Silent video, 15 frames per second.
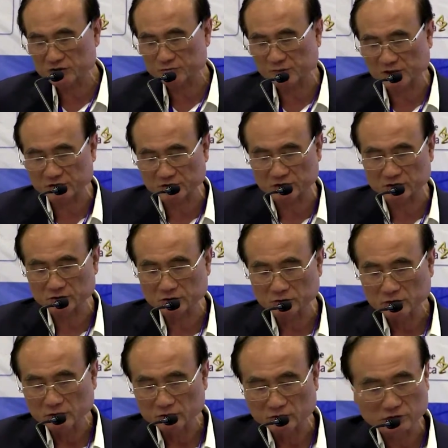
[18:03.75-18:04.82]
method,
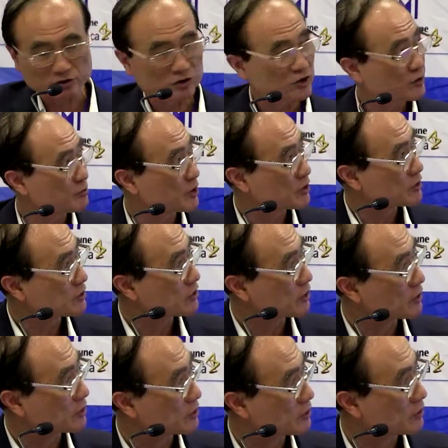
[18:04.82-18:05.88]
we inhibit
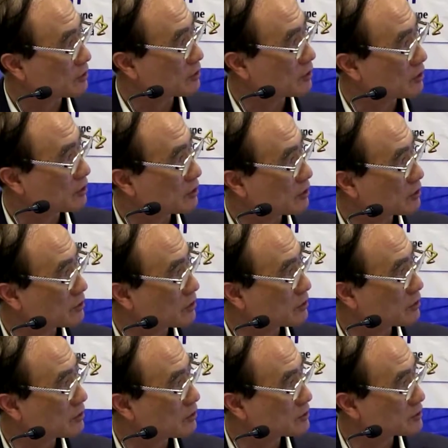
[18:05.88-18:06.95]
the
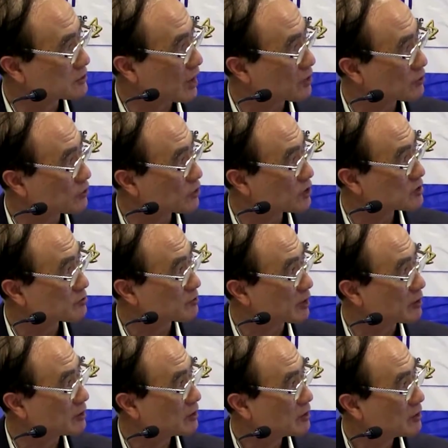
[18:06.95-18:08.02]
cyclohexamide,
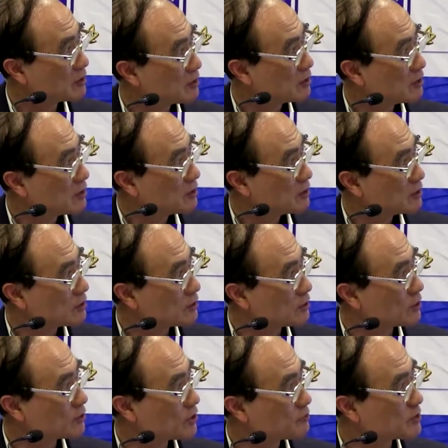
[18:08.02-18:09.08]

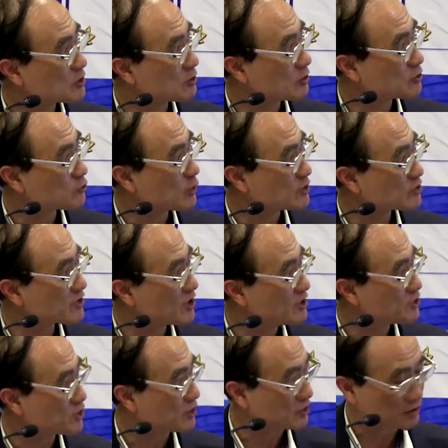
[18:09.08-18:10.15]
inhibit
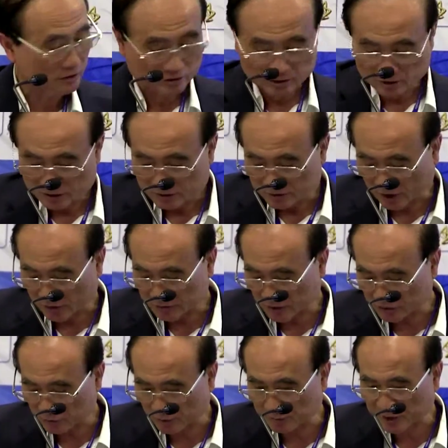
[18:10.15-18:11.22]
translation. Now the
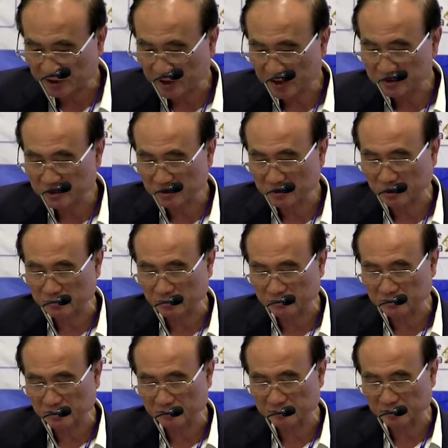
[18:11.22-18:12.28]
replication cannot
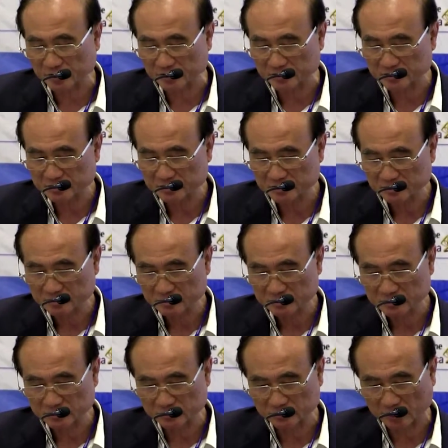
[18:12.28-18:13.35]
take place.
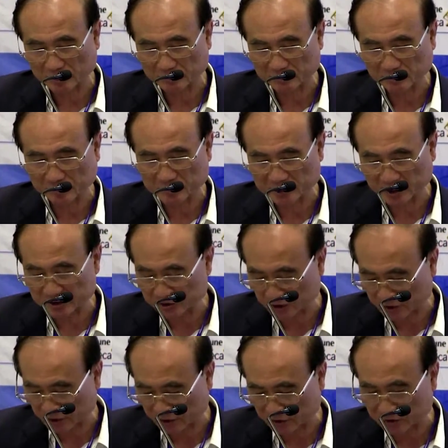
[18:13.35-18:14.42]
So the replication
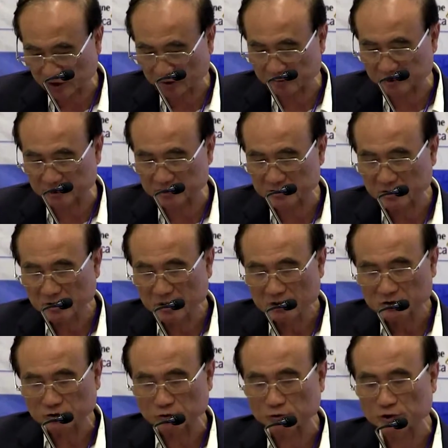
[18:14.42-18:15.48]
cannot take place.
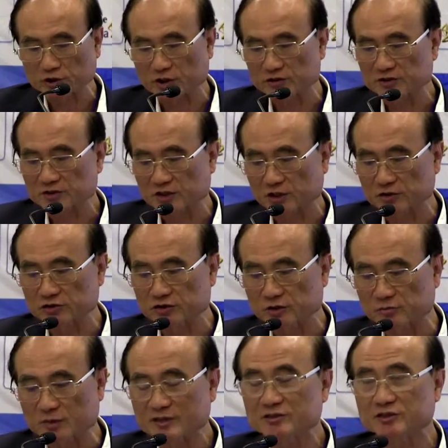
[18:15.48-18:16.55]
So we can study the
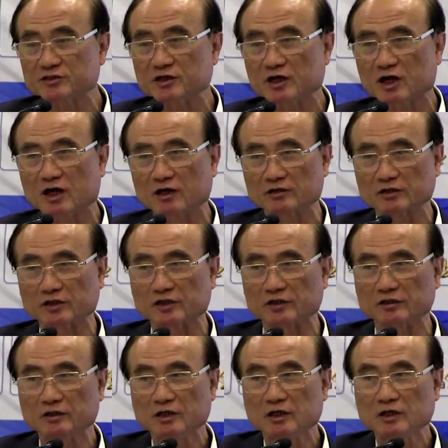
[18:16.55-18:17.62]
messenger RNA.